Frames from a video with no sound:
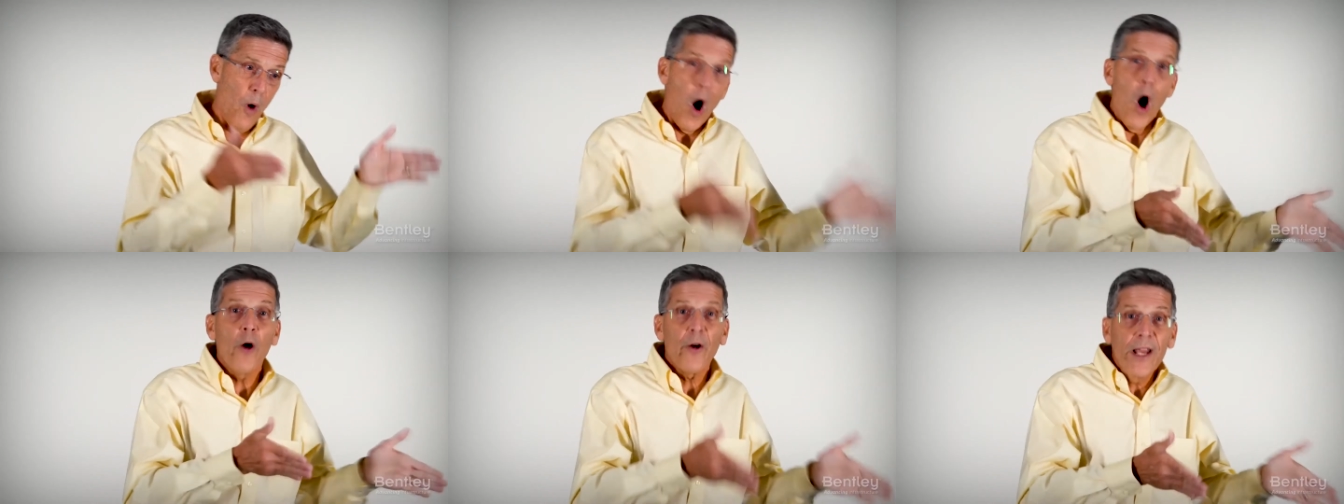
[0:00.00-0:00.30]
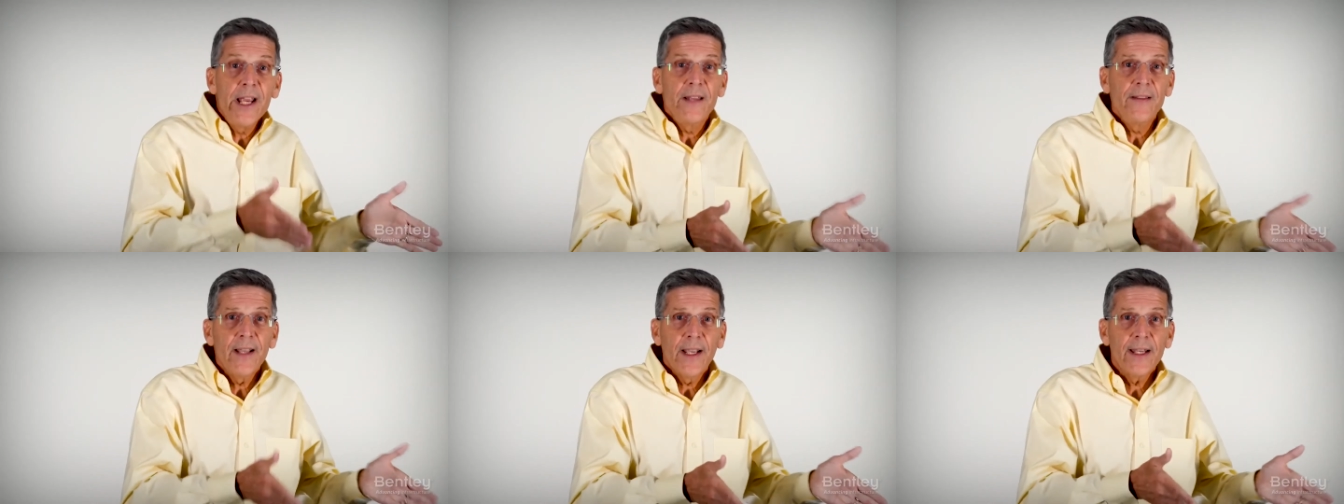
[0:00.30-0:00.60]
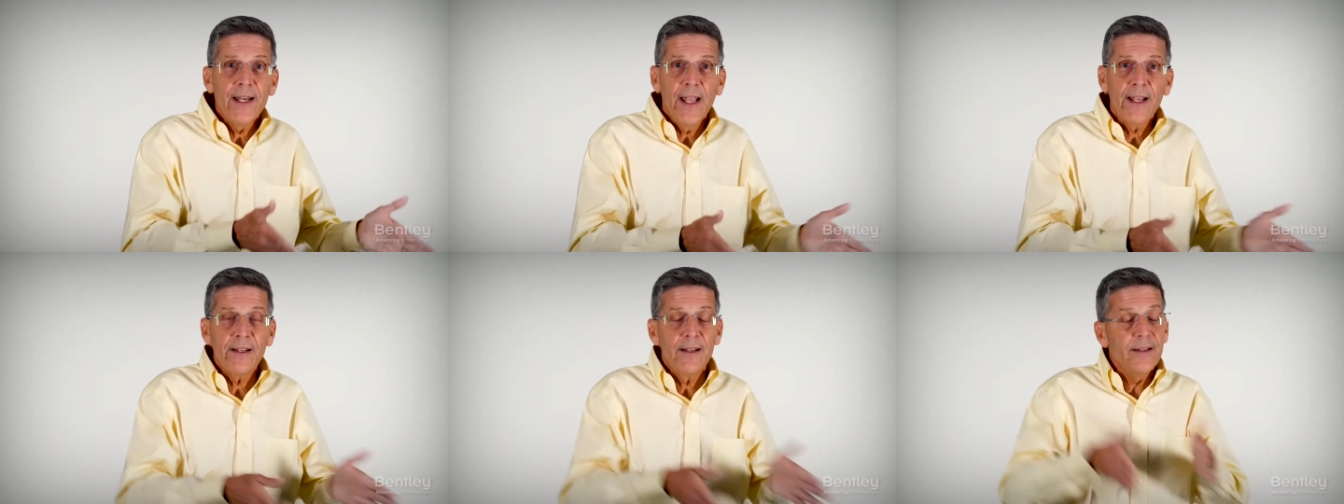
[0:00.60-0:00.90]
are in the
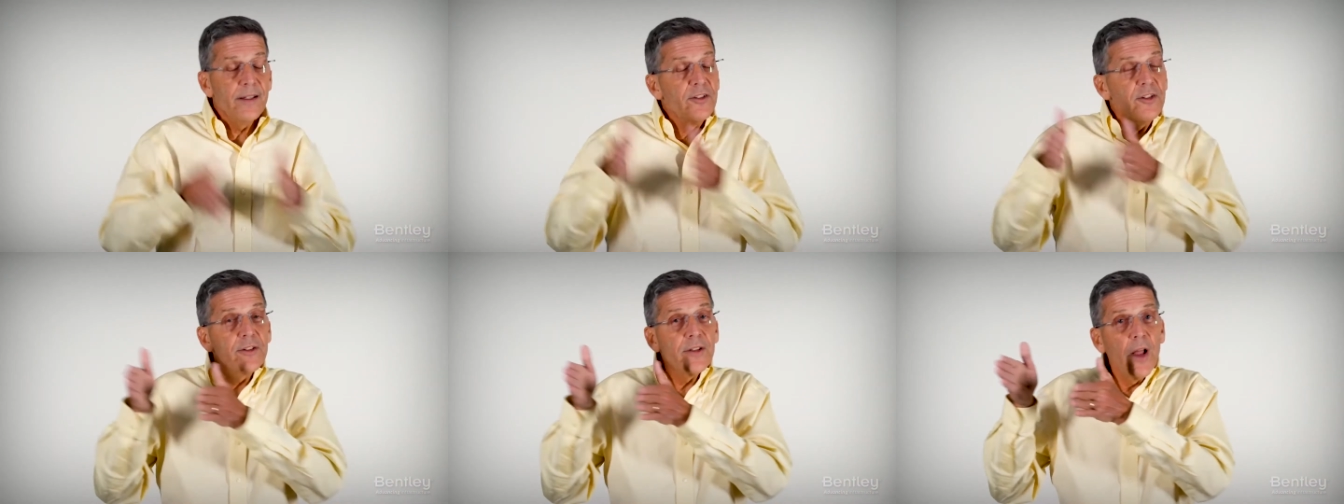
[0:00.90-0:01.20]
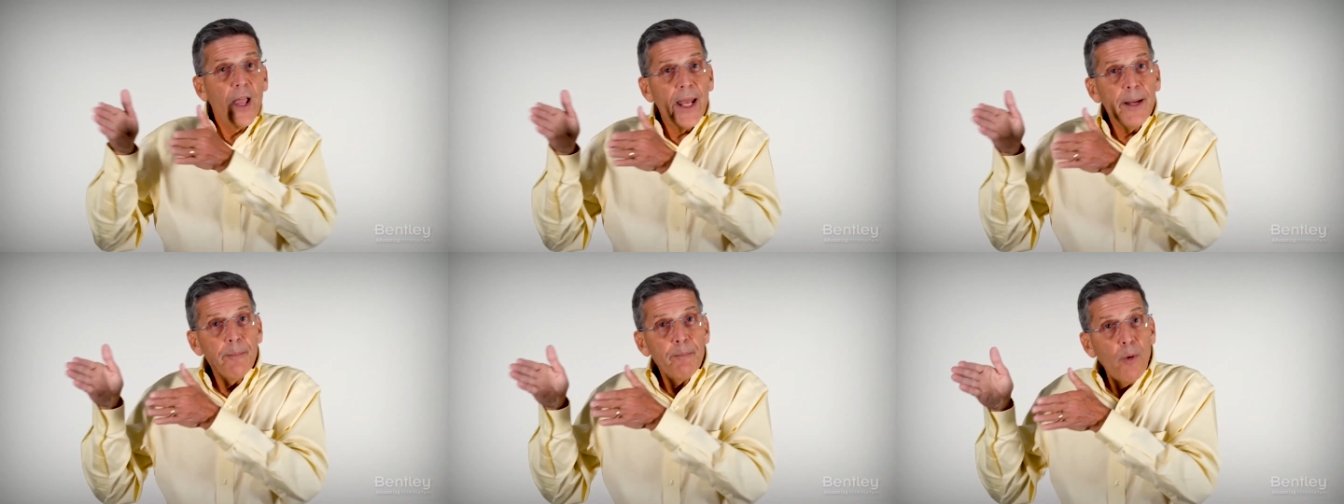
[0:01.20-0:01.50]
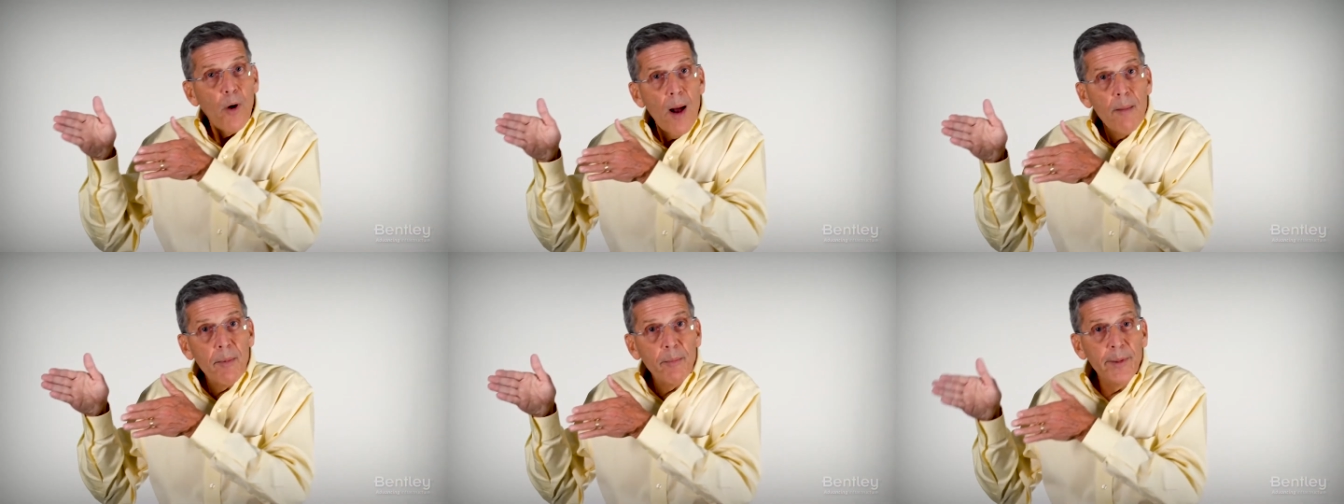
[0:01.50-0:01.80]
Connect Edition and
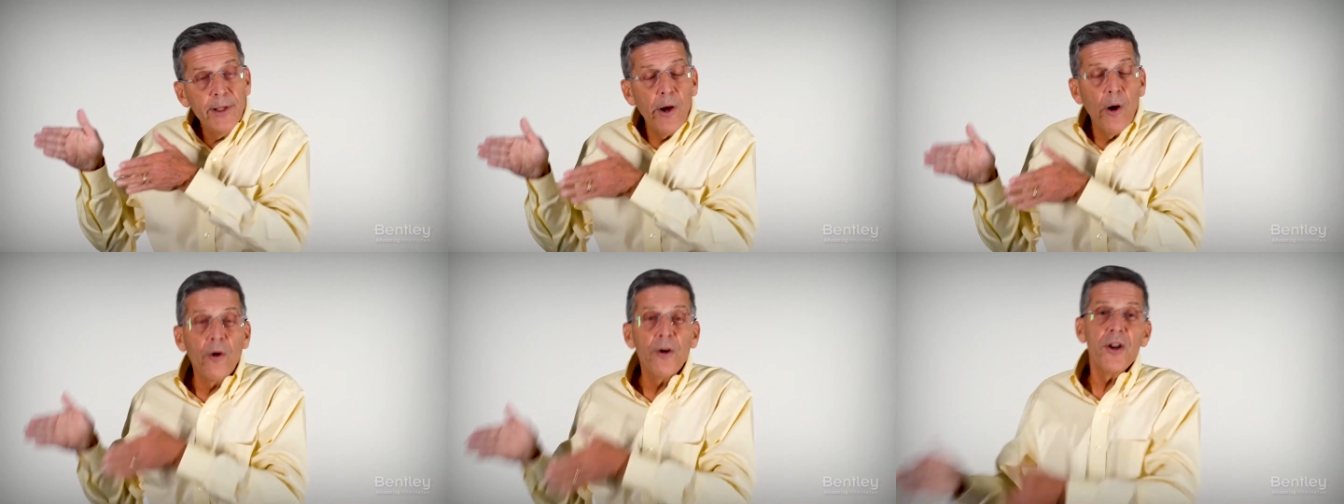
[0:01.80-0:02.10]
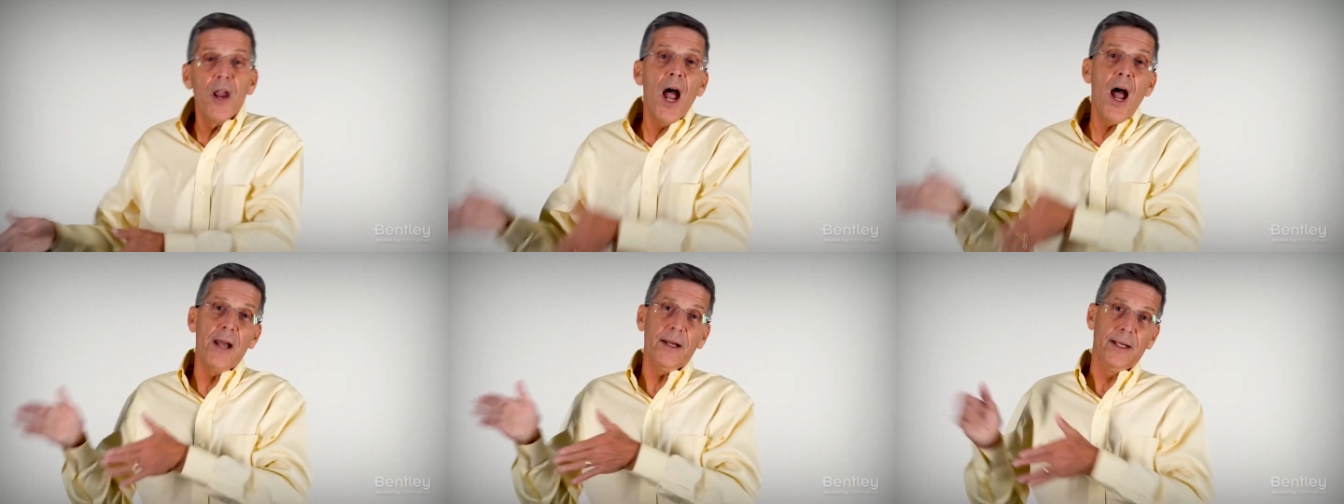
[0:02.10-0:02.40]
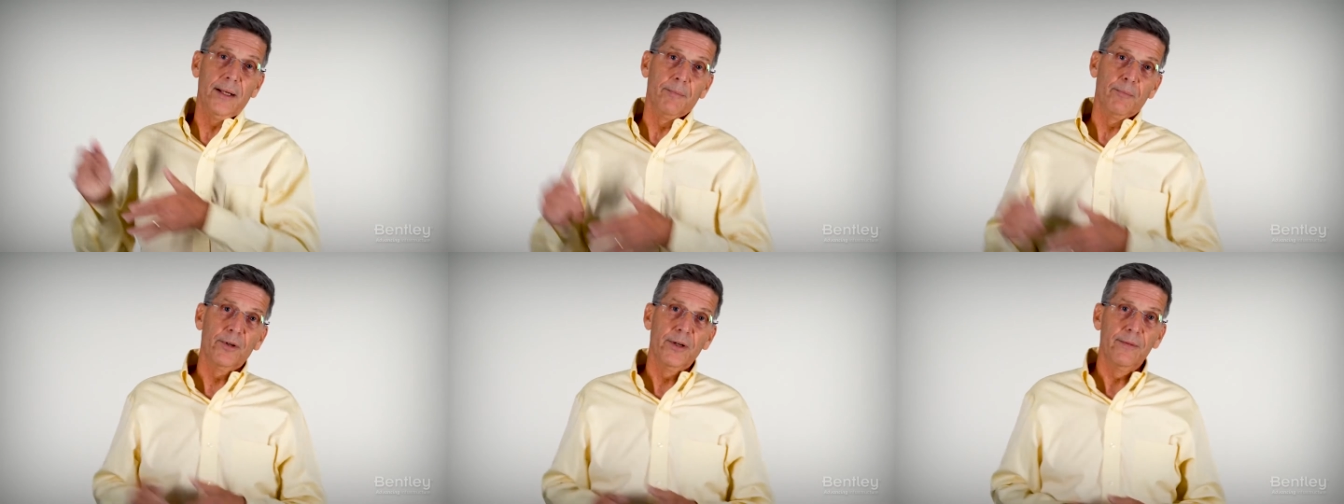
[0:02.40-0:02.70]
probably are not
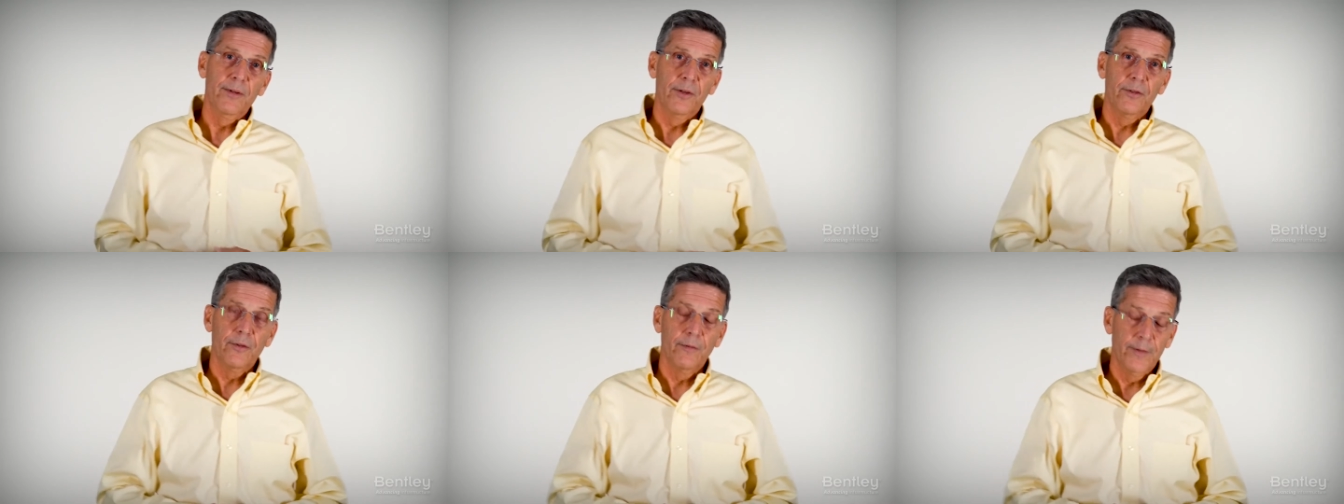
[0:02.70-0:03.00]
in previous